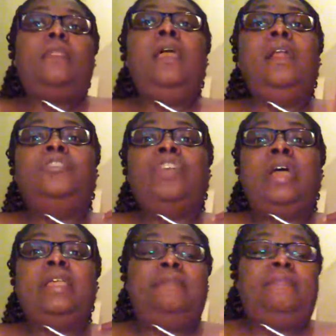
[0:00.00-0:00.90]
And I
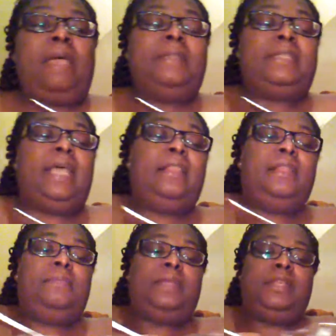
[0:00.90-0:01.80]
try to keep that
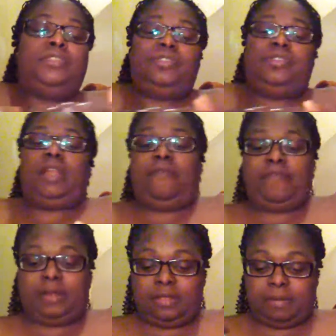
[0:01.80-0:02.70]
mentality because, not
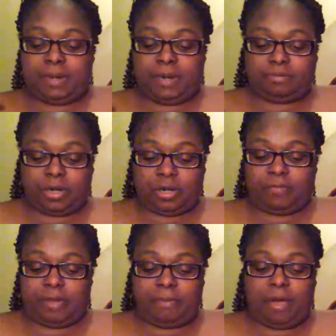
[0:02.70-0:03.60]
for nothing, but I'm trying to
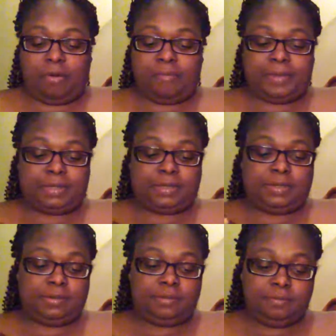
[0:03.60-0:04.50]
run my own
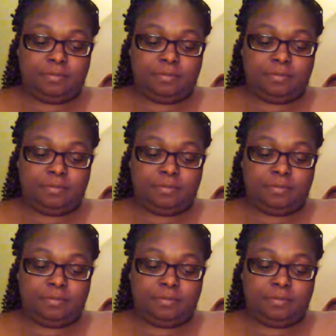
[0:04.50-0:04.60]
business.